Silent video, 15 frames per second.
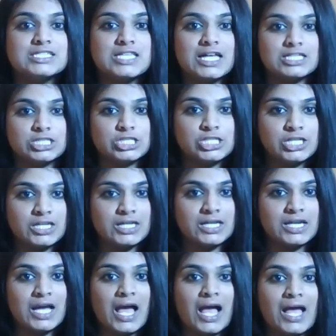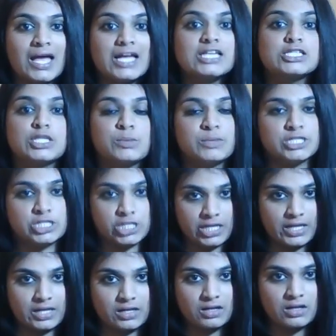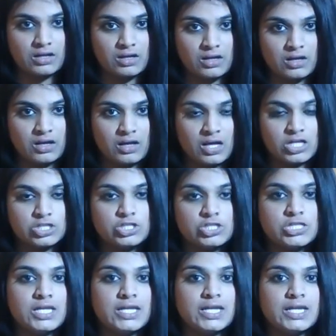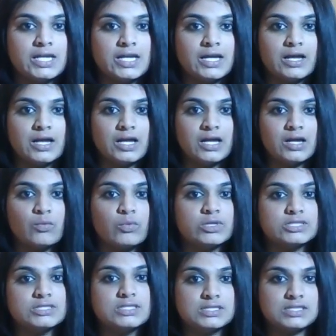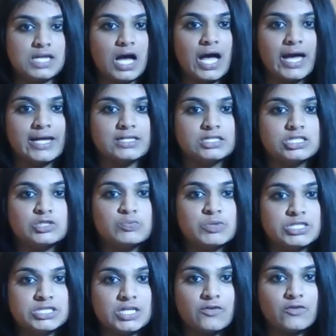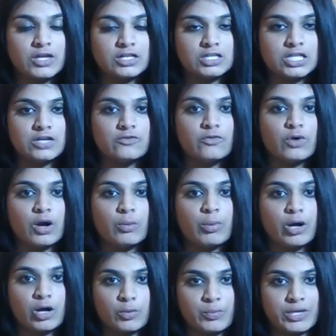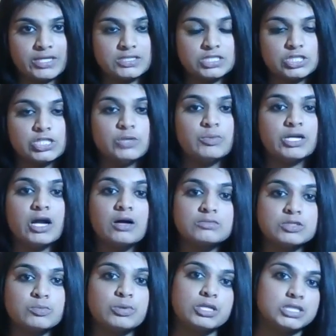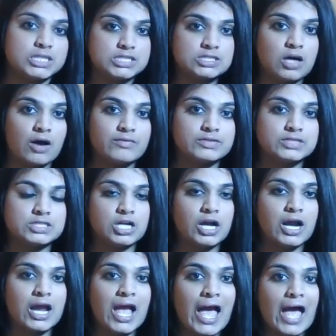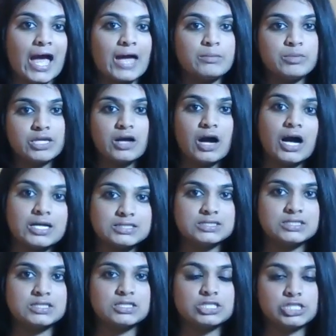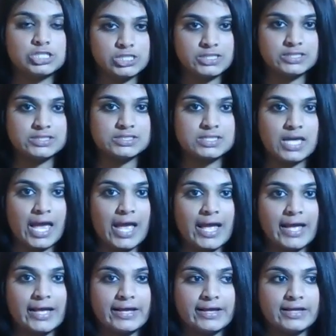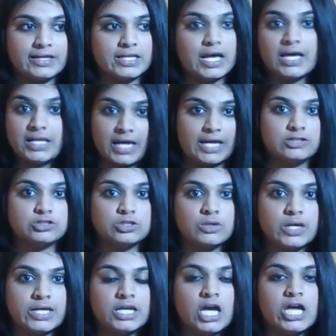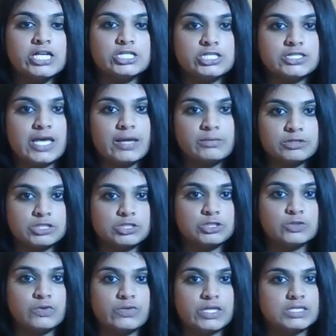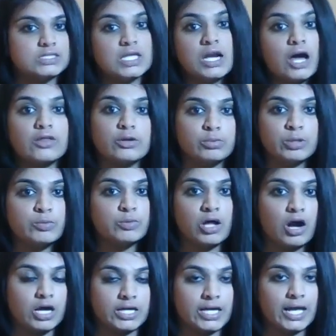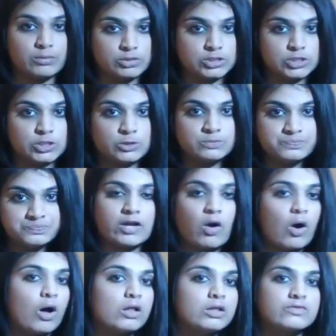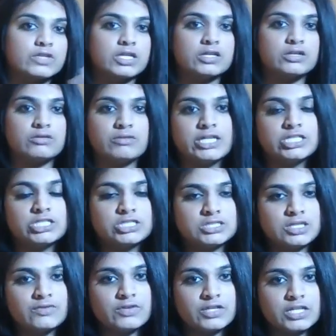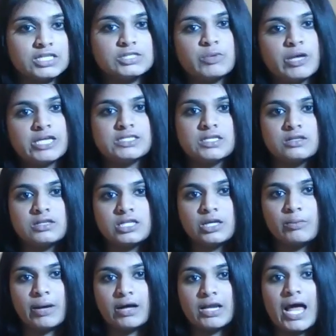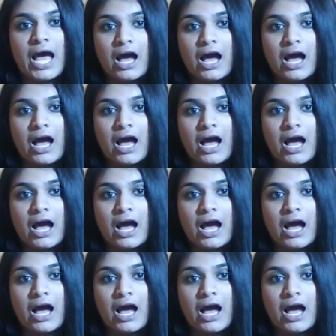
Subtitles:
that she is a machine. She was designed specifically for a purpose. She becomes a police officer, and because she's an android, she's able to do things that other people aren't able to. All of the iterations of it is basically about